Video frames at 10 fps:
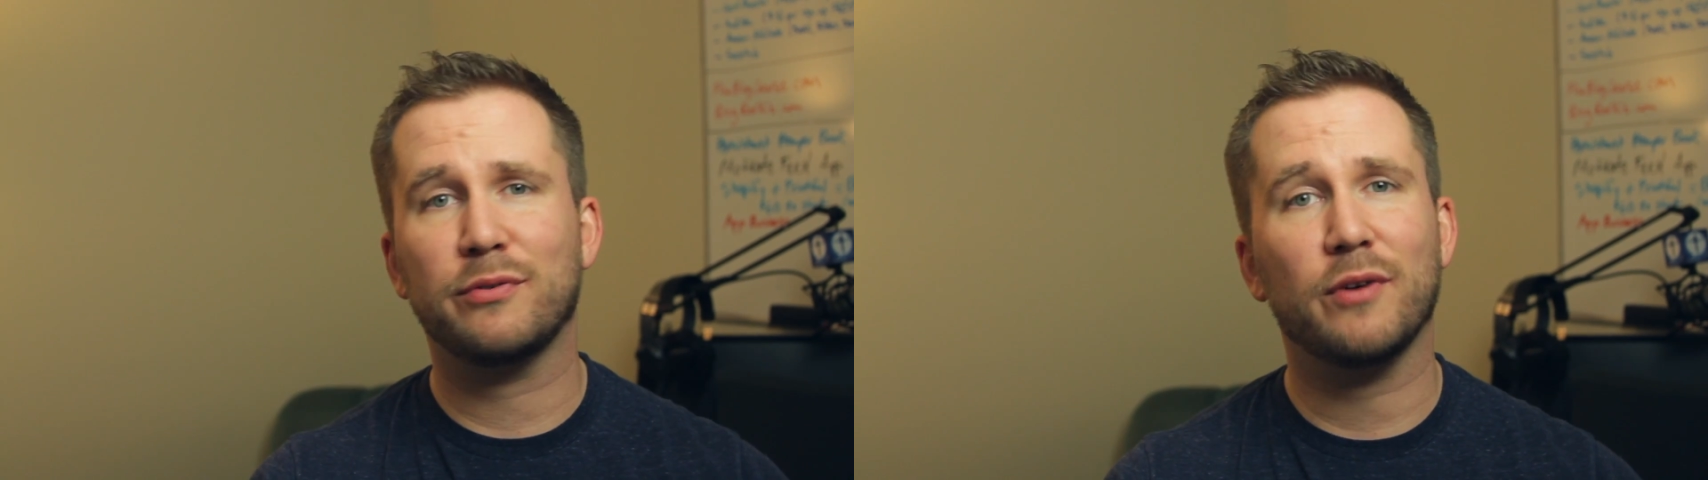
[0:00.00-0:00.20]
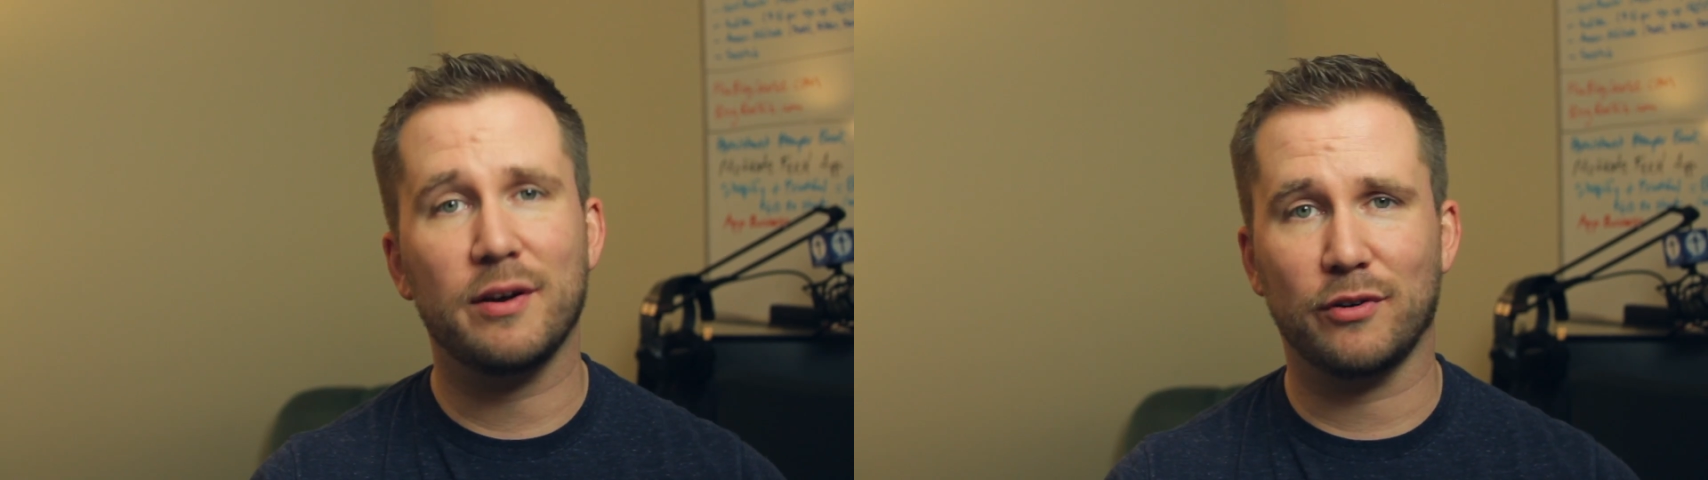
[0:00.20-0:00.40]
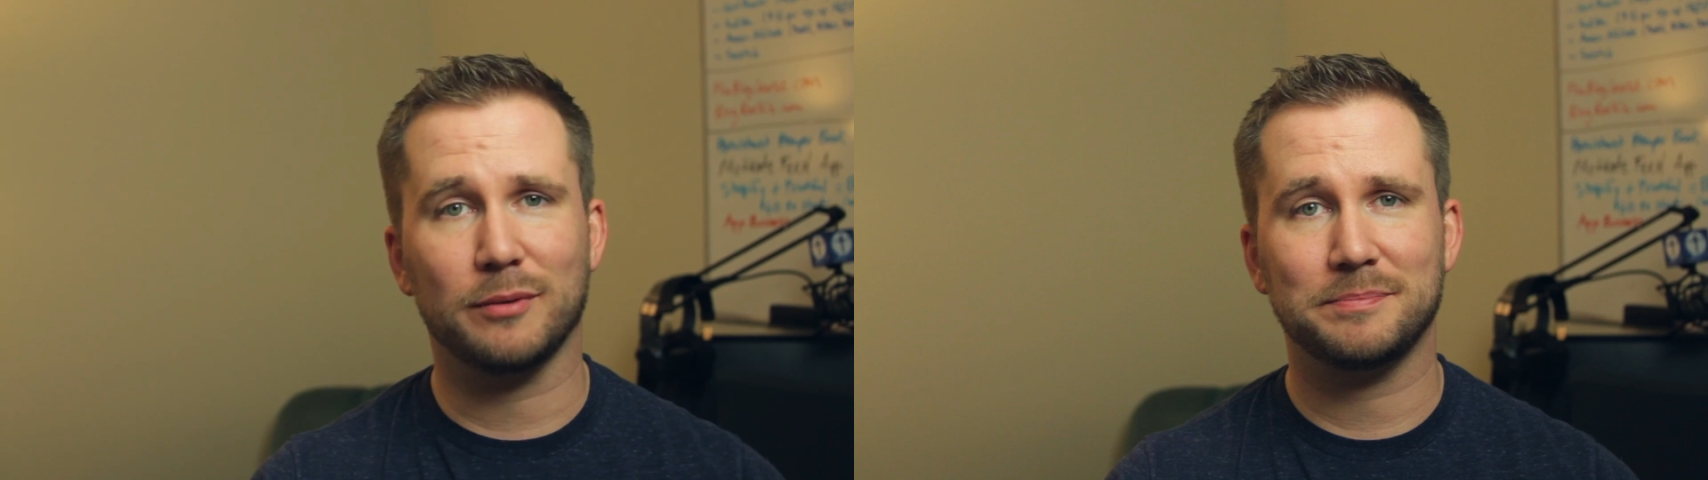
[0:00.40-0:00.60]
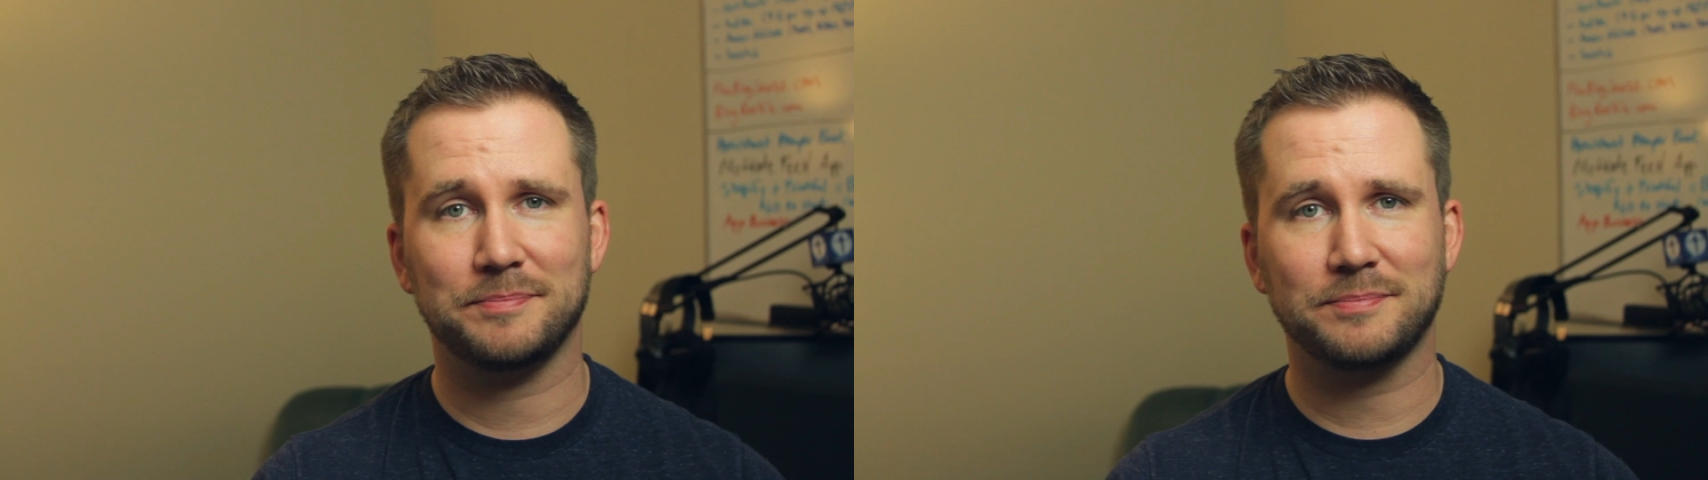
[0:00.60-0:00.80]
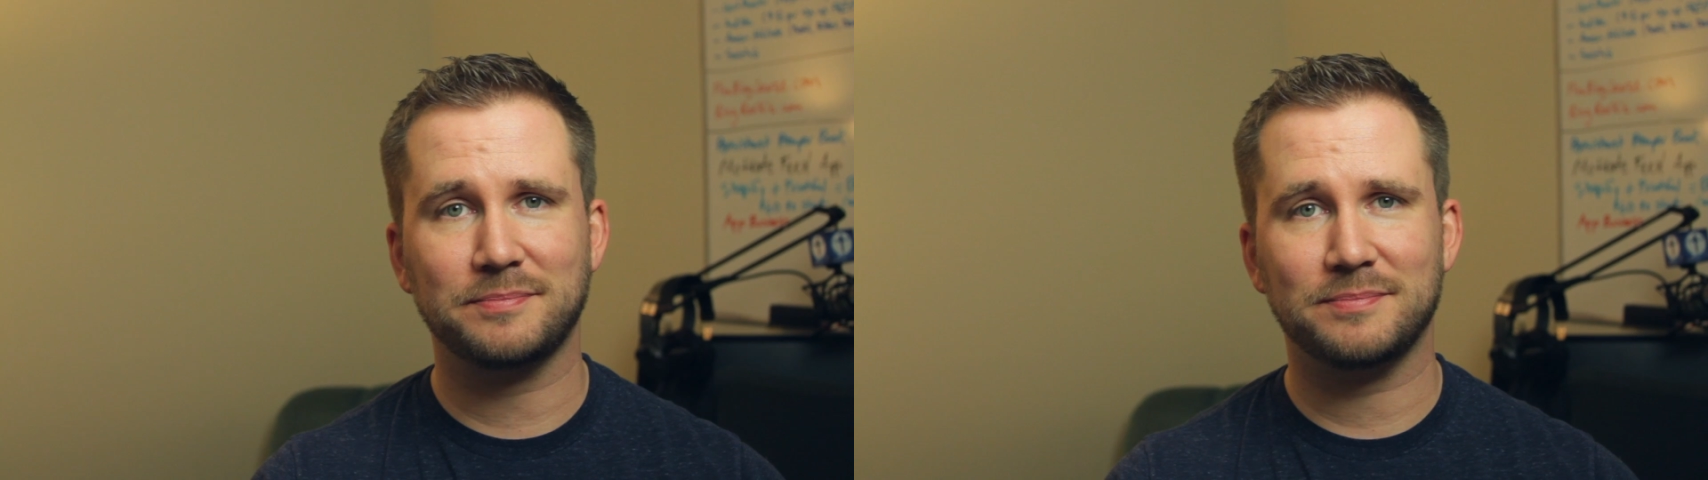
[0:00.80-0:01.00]
forever
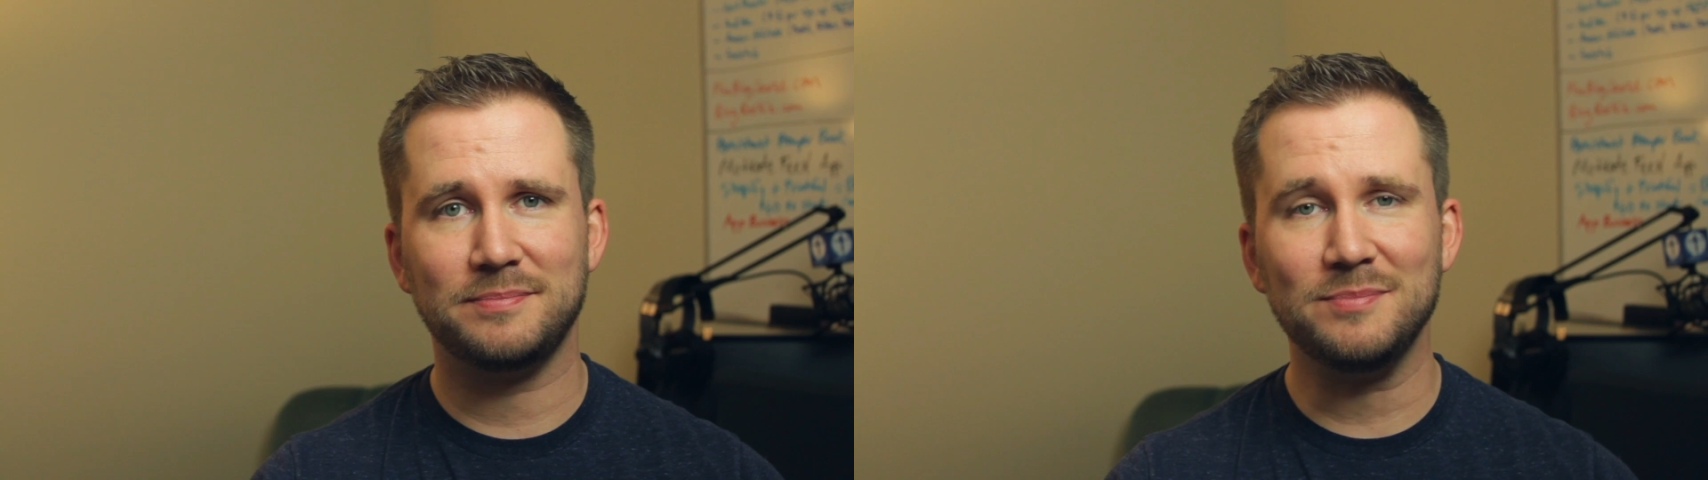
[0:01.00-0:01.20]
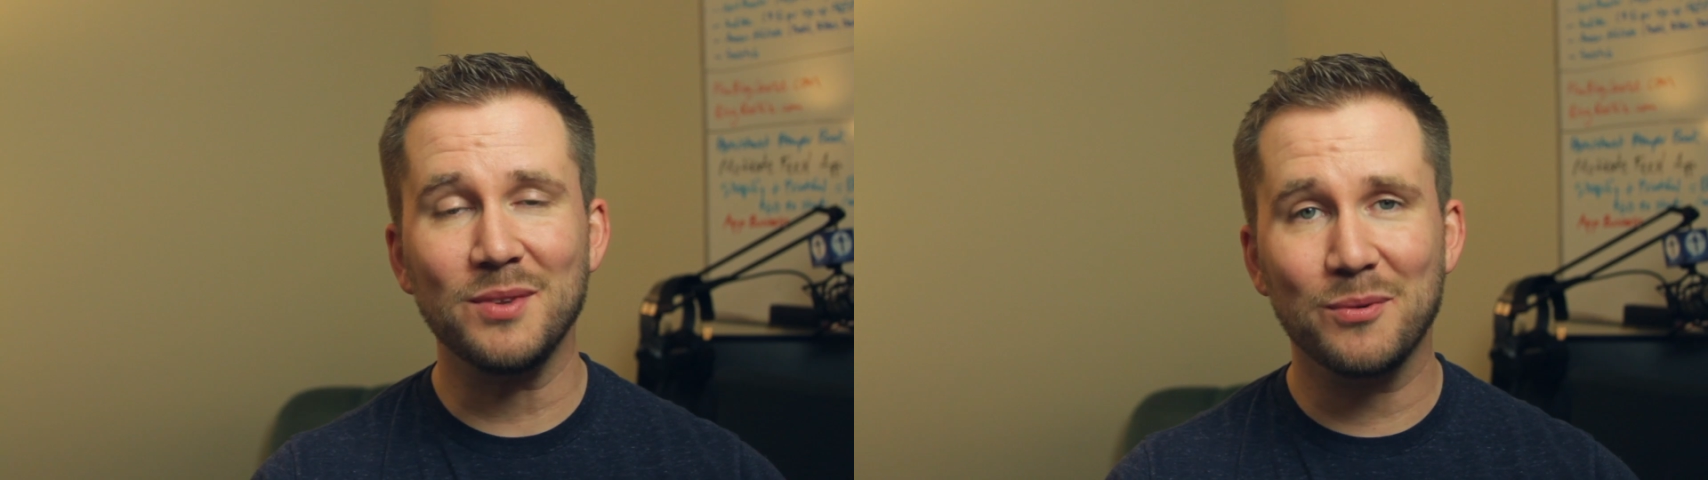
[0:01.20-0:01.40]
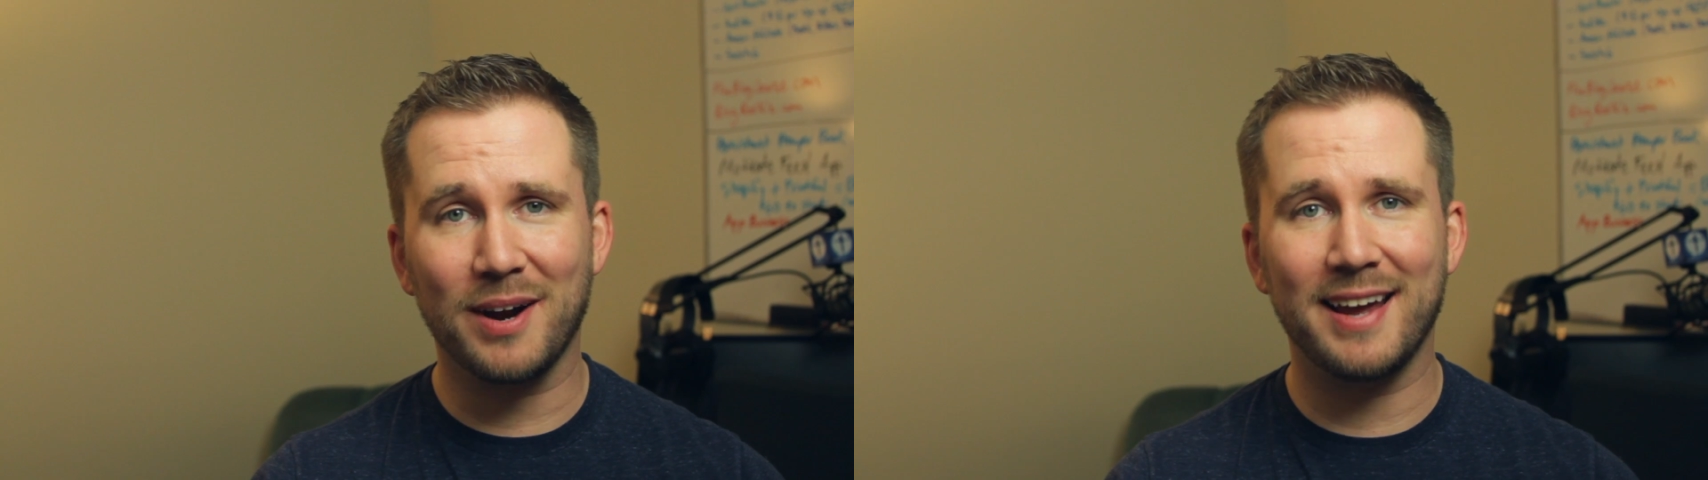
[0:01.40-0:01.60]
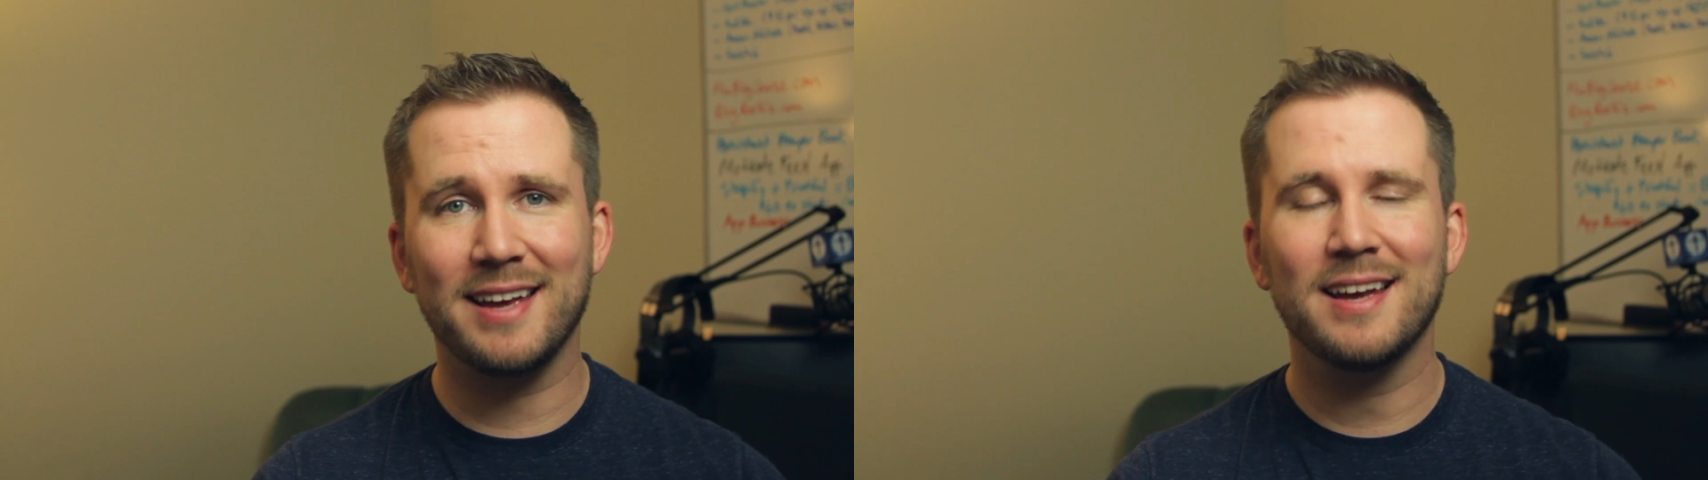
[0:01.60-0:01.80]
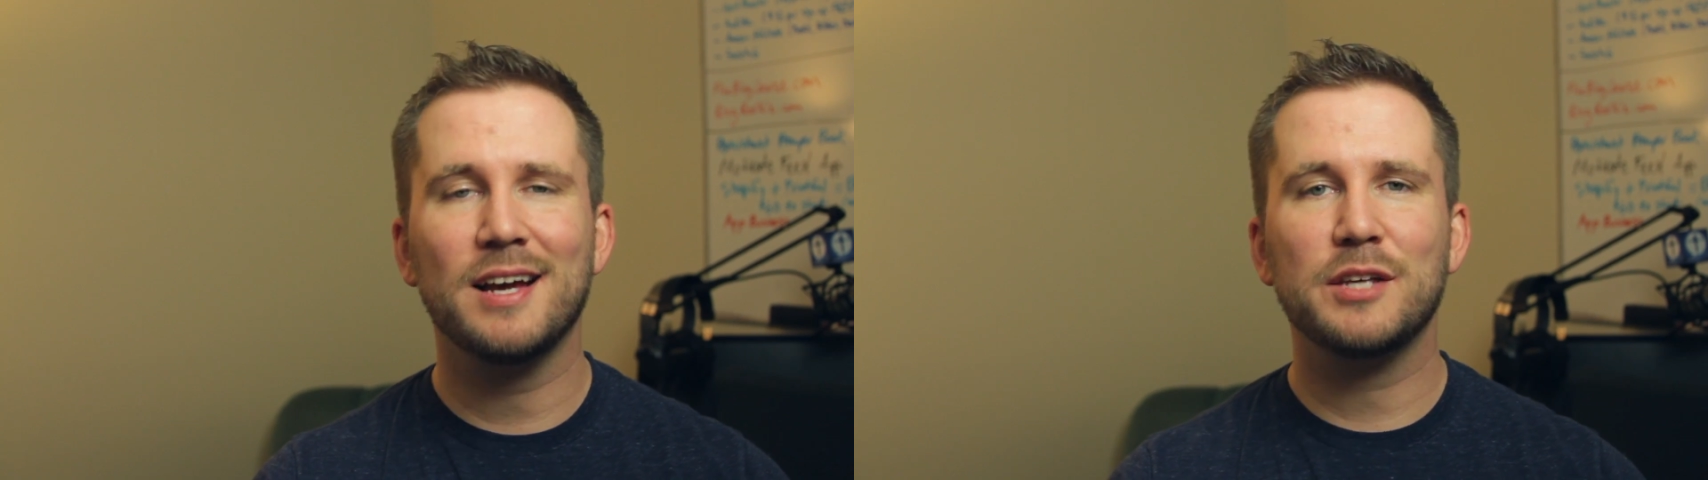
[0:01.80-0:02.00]
right?